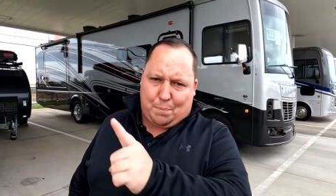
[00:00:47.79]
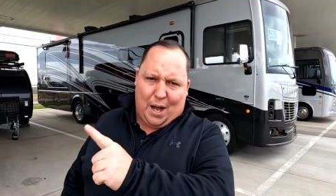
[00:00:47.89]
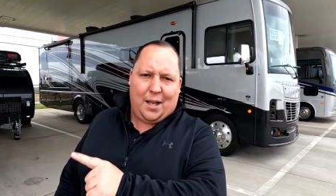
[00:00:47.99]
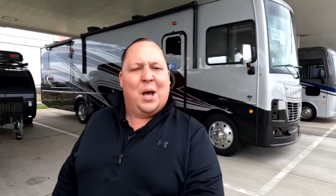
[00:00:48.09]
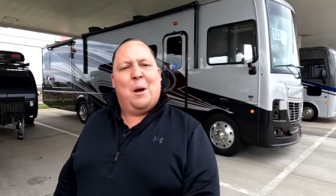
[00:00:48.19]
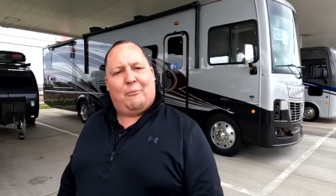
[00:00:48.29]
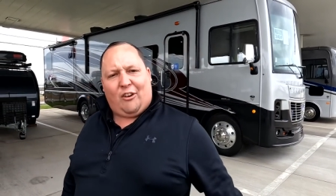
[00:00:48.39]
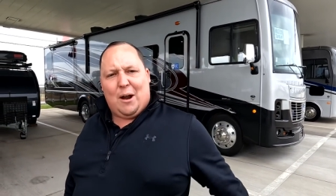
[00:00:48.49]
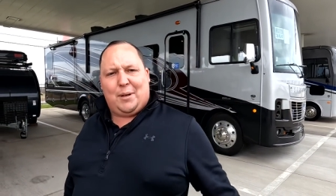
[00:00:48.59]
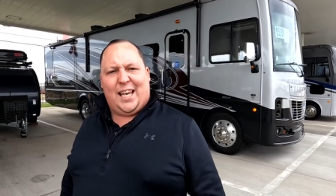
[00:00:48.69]
But
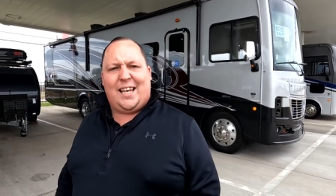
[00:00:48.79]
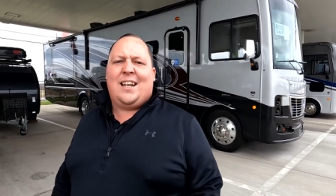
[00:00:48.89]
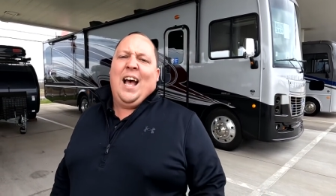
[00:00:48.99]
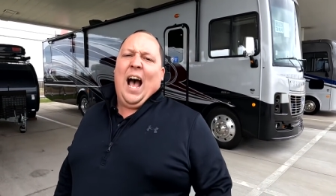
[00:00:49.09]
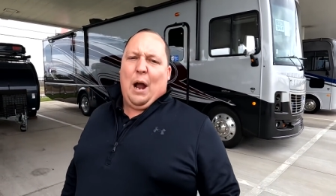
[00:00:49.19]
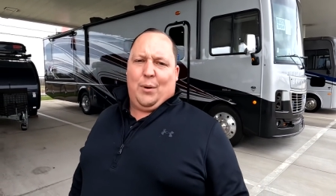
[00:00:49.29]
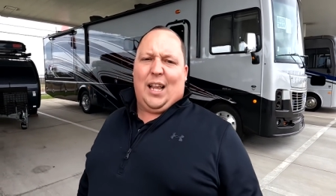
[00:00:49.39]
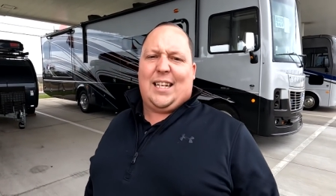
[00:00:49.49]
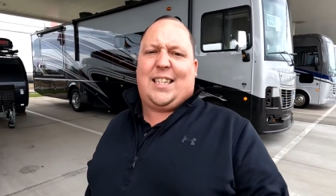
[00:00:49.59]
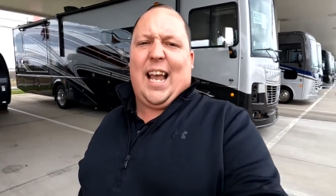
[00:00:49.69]
before I begin, I would
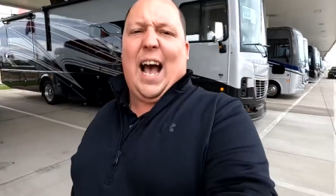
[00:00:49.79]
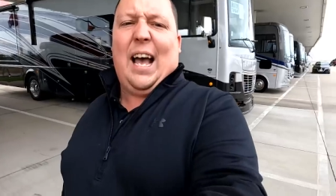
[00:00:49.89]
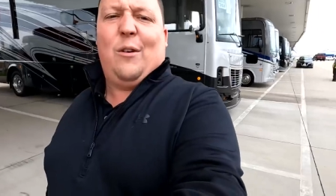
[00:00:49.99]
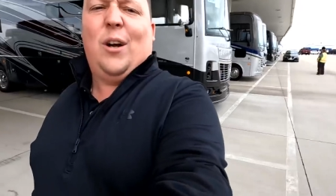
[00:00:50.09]
like to say hi to